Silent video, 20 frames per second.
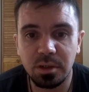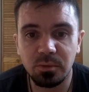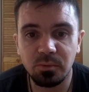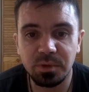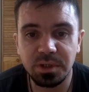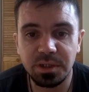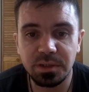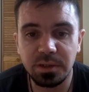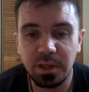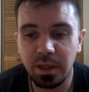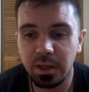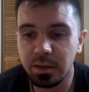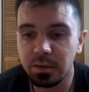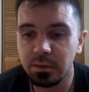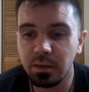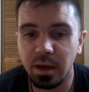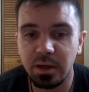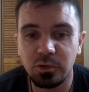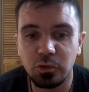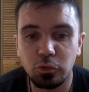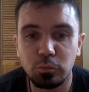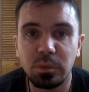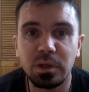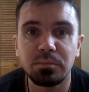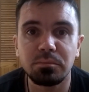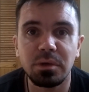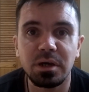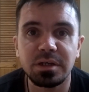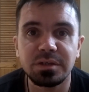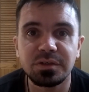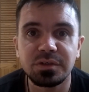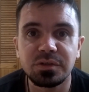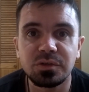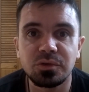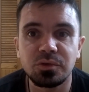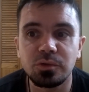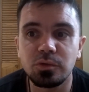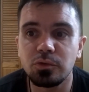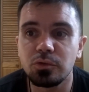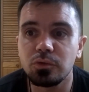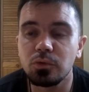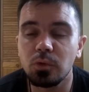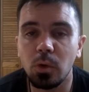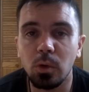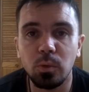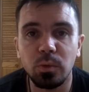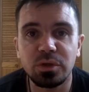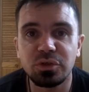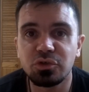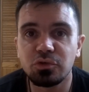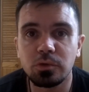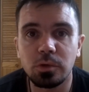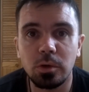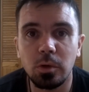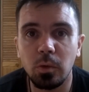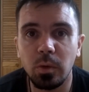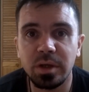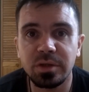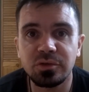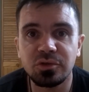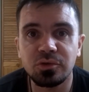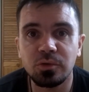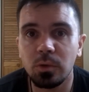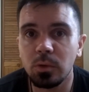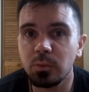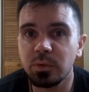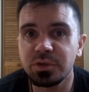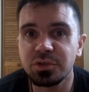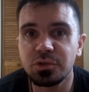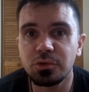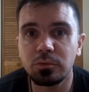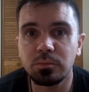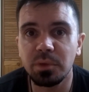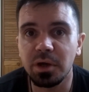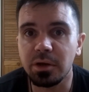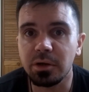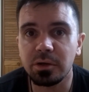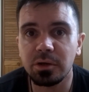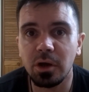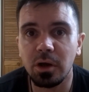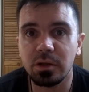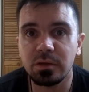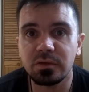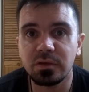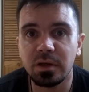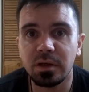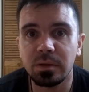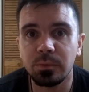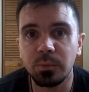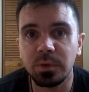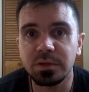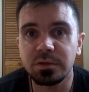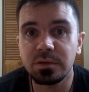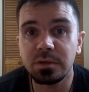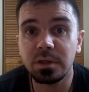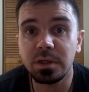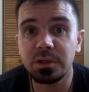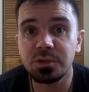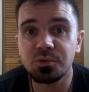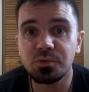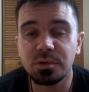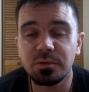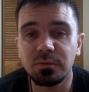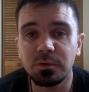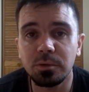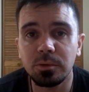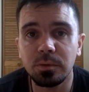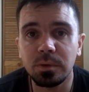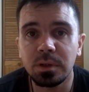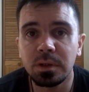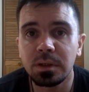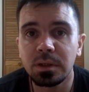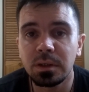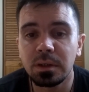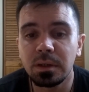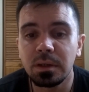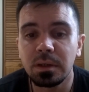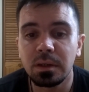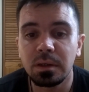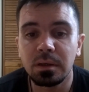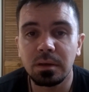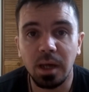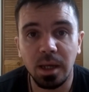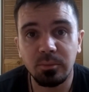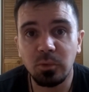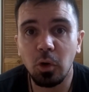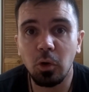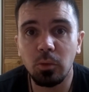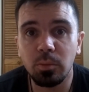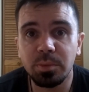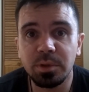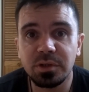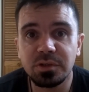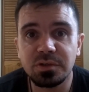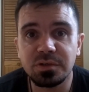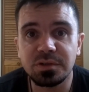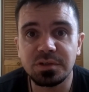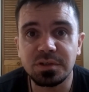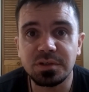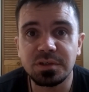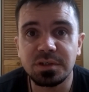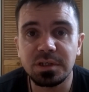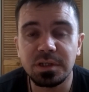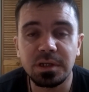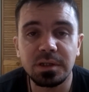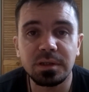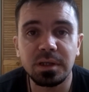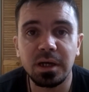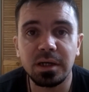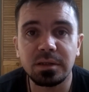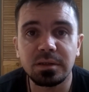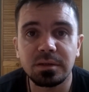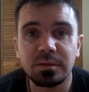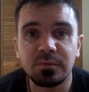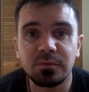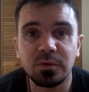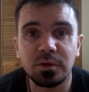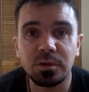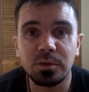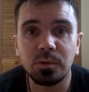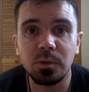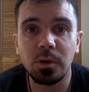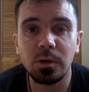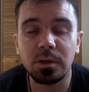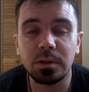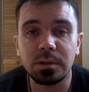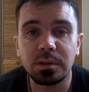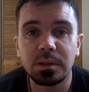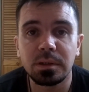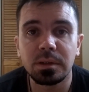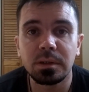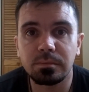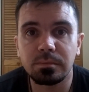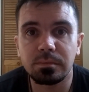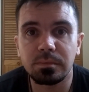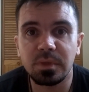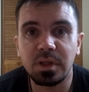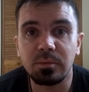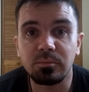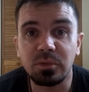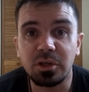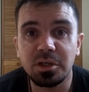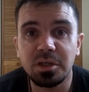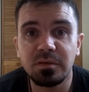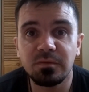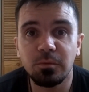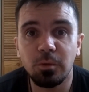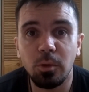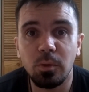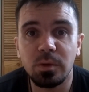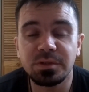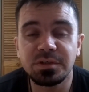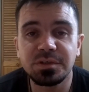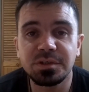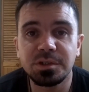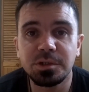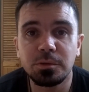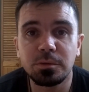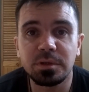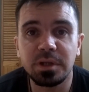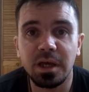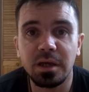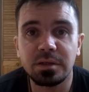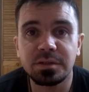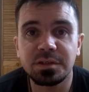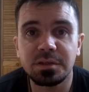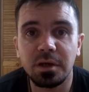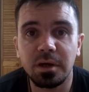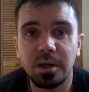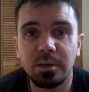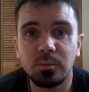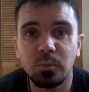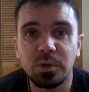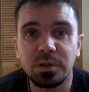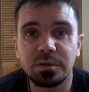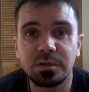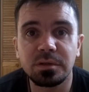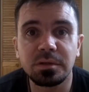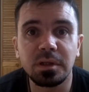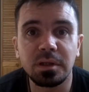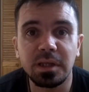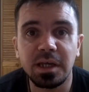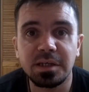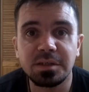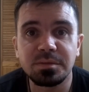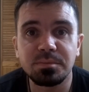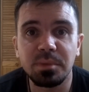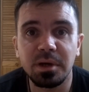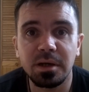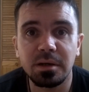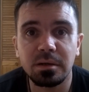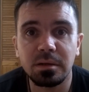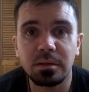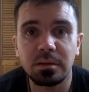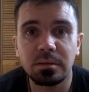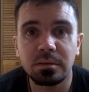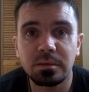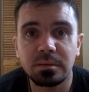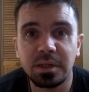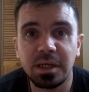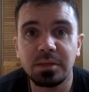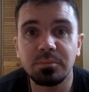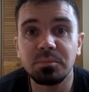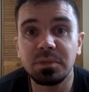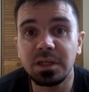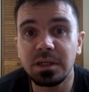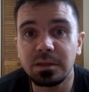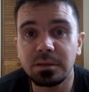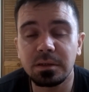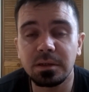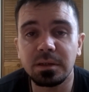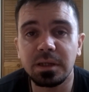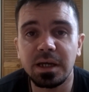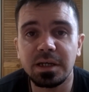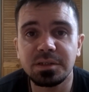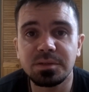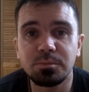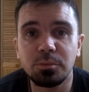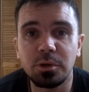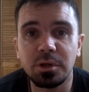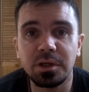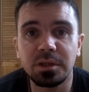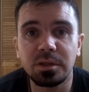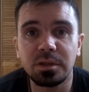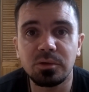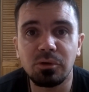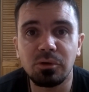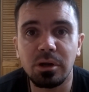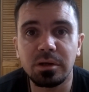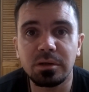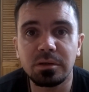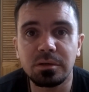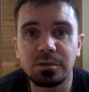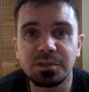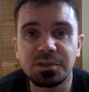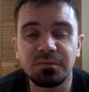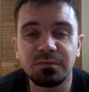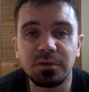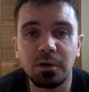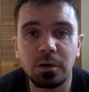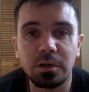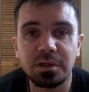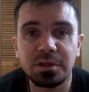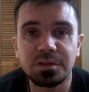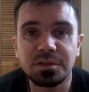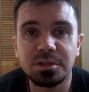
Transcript: I read, and I do my best to always grow and to always do better content with each review. I'm hoping to succeed in that further on. I'm looking forward to see you next time with The Last Battle, that being the last book in the Chronicles of Narnia